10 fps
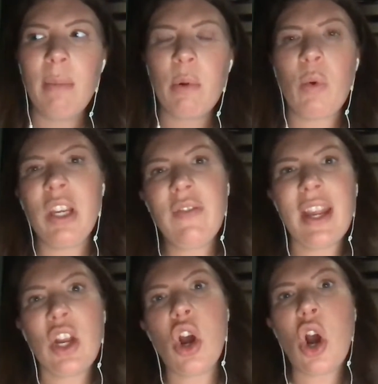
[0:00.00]
But where you've
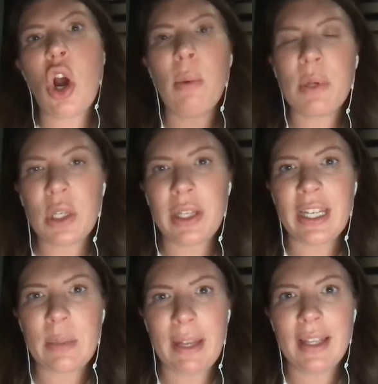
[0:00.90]
then got optional
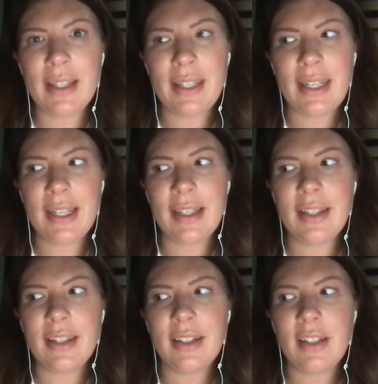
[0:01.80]

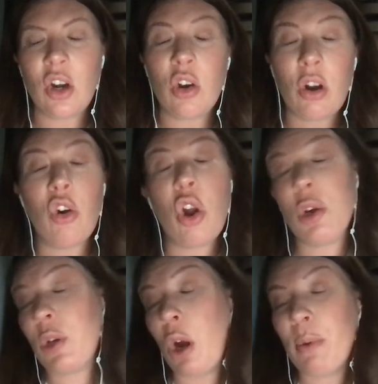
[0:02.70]
expenses or
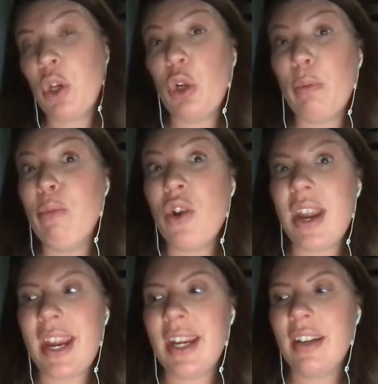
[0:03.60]
optional
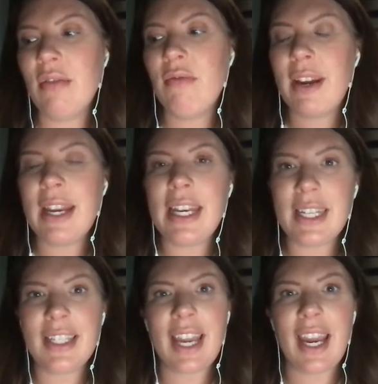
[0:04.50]
money, really
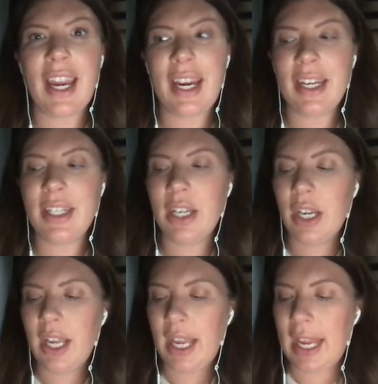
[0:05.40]
decide,
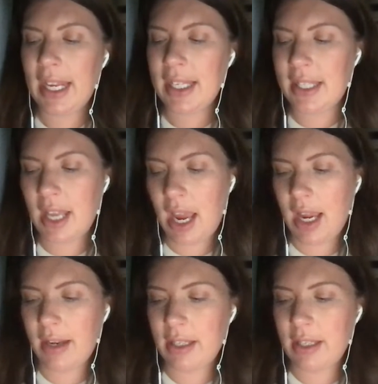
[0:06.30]
is that